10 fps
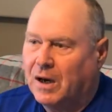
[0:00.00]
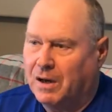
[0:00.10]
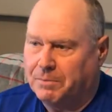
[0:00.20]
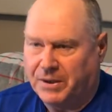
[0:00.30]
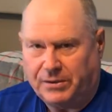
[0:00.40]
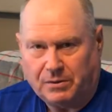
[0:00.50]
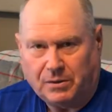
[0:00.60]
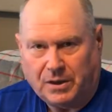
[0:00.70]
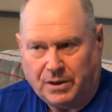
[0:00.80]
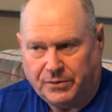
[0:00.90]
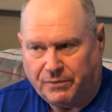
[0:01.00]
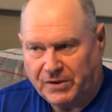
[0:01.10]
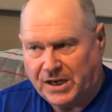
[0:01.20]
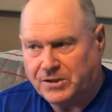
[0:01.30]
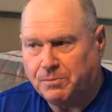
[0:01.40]
But the
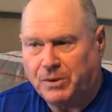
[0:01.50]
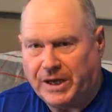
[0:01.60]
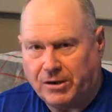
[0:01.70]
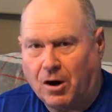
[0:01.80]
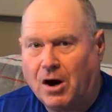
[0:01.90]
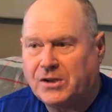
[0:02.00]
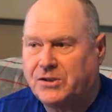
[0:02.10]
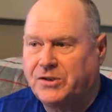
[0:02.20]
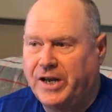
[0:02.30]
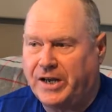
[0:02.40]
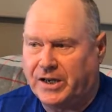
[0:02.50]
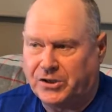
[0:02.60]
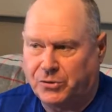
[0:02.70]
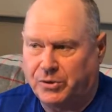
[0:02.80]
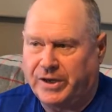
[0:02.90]
financial plan ought to take
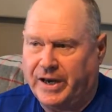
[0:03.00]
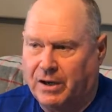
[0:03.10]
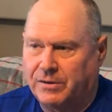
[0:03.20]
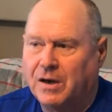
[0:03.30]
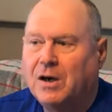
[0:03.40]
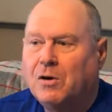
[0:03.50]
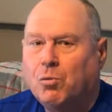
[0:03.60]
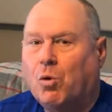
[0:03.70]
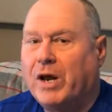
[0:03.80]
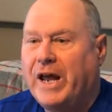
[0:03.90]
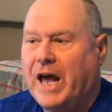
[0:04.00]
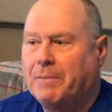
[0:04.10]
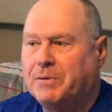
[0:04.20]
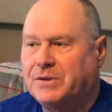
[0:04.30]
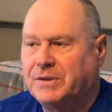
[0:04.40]
into account what
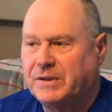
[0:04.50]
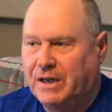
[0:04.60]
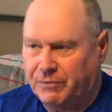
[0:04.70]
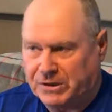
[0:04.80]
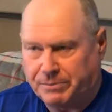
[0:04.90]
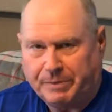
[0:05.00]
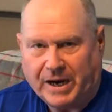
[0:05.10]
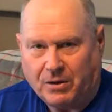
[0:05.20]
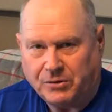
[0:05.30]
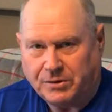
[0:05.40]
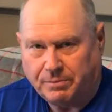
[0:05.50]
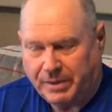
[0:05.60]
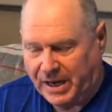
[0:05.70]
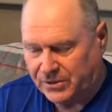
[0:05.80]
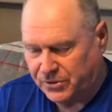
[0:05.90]
happens if a spouse
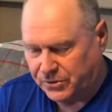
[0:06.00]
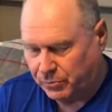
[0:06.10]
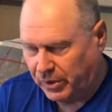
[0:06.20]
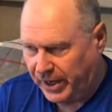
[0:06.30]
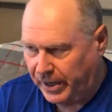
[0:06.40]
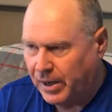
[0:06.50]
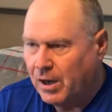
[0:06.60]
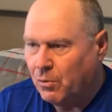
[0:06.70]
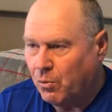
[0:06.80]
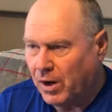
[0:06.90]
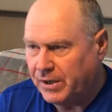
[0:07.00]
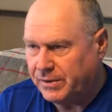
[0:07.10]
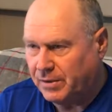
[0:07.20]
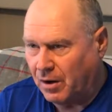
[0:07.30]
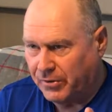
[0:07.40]
passes away.
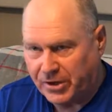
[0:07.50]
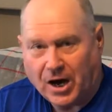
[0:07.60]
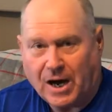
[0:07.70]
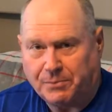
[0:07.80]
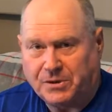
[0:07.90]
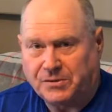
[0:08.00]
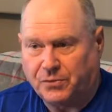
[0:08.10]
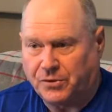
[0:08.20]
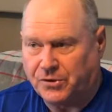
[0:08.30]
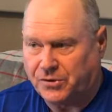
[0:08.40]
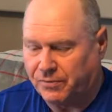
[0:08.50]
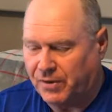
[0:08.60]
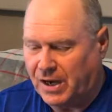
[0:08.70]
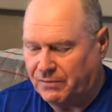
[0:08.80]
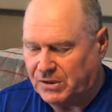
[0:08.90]
What are the options for the
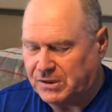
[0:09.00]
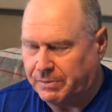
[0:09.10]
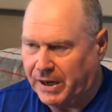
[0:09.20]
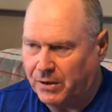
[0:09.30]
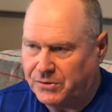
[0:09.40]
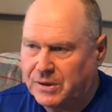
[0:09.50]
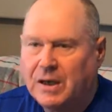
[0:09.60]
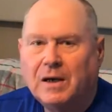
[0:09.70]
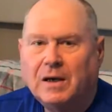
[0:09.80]
surviving spouse?